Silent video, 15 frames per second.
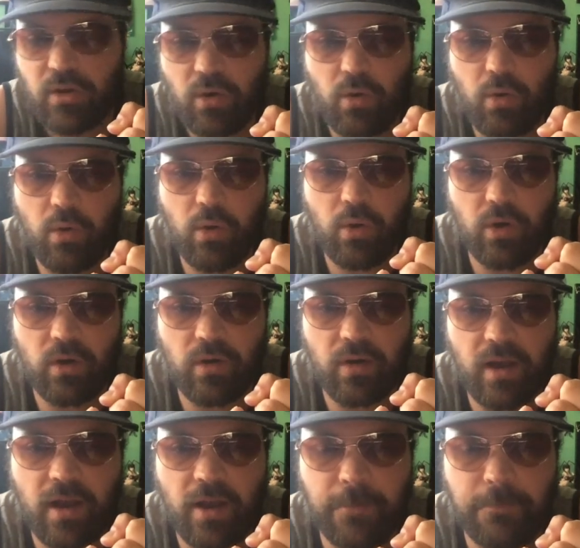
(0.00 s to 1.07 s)

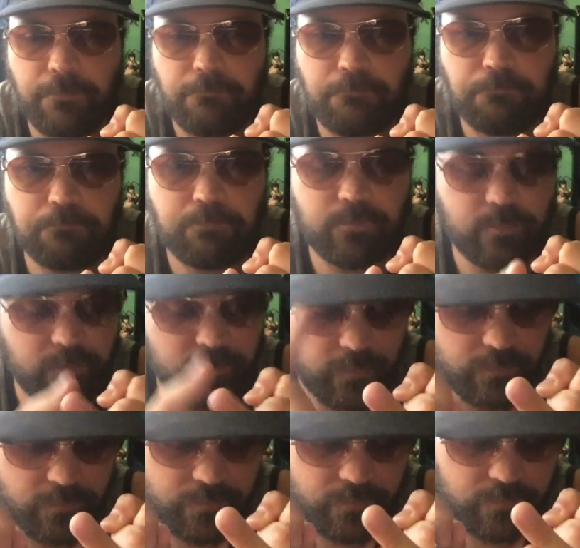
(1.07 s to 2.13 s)
or
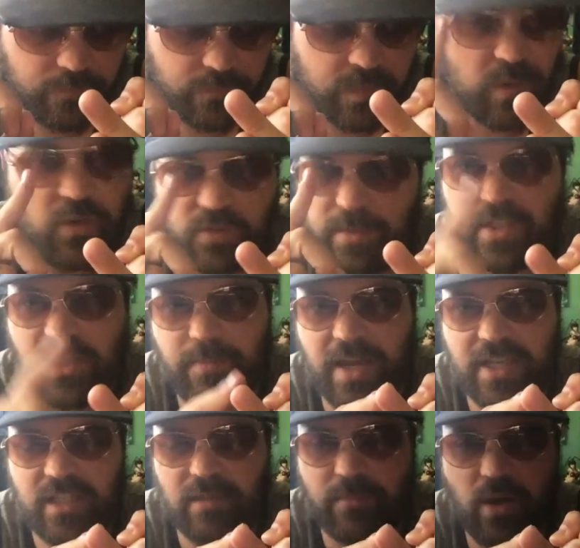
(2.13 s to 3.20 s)
especially
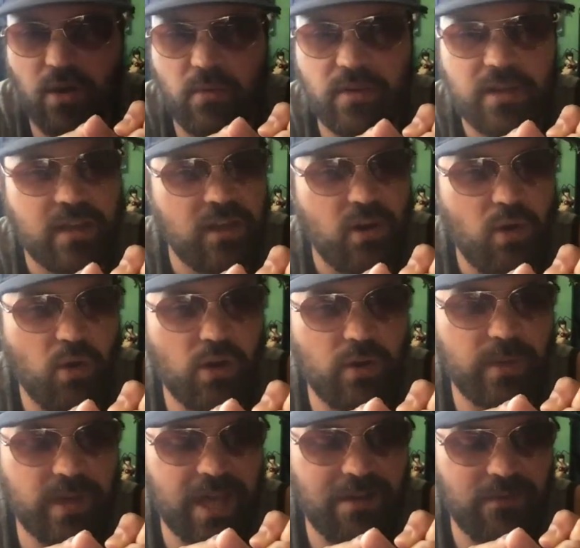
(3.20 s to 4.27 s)
Bad to the Bone, or
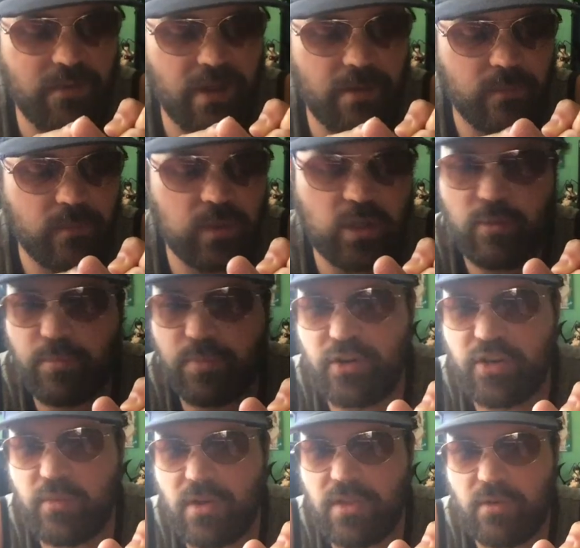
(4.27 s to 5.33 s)
when you have Little
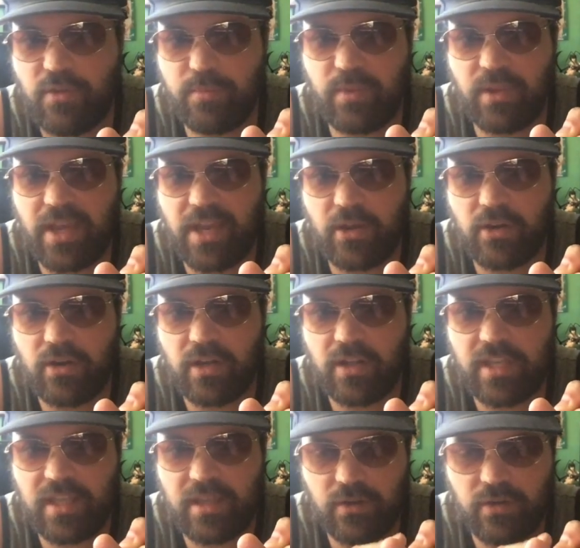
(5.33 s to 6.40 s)
Pretty One that was playing, or
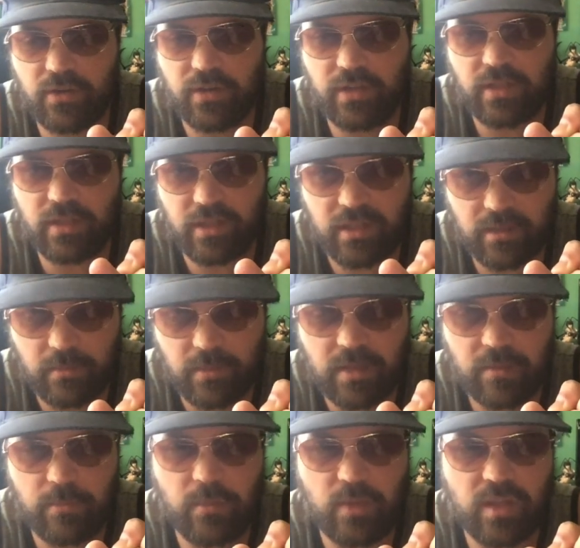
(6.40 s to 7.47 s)
in
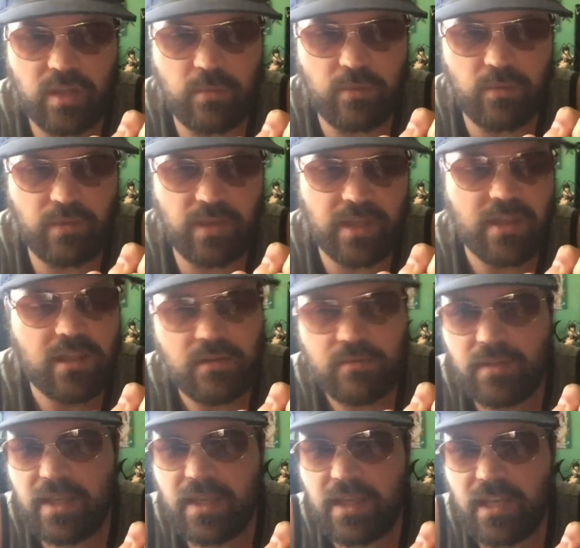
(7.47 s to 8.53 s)
the movie,
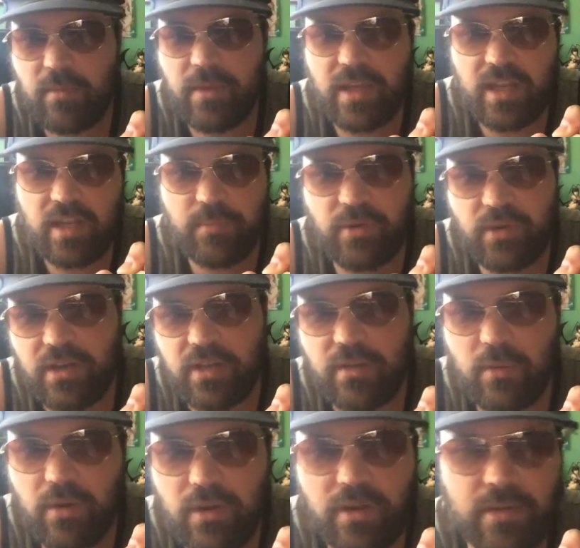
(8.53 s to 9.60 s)
Little Bitty Pretty
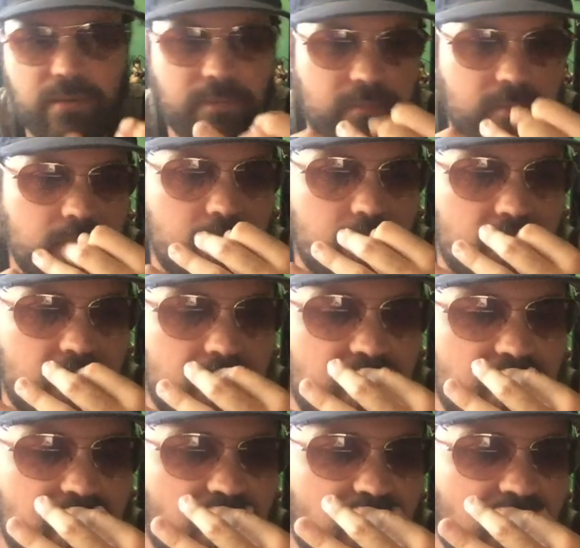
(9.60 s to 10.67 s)
One,
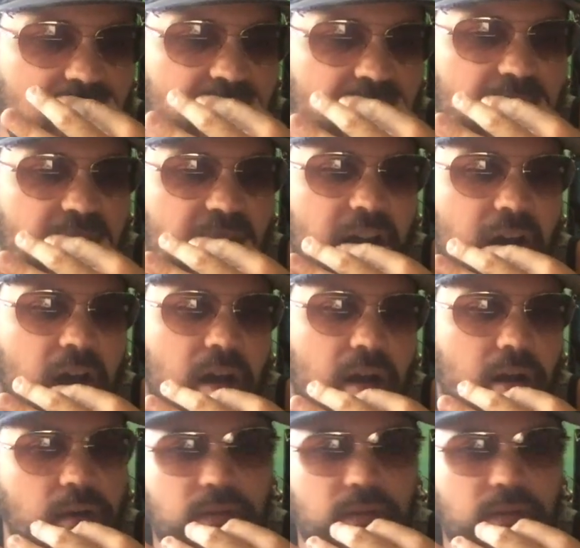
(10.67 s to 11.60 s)
or I'll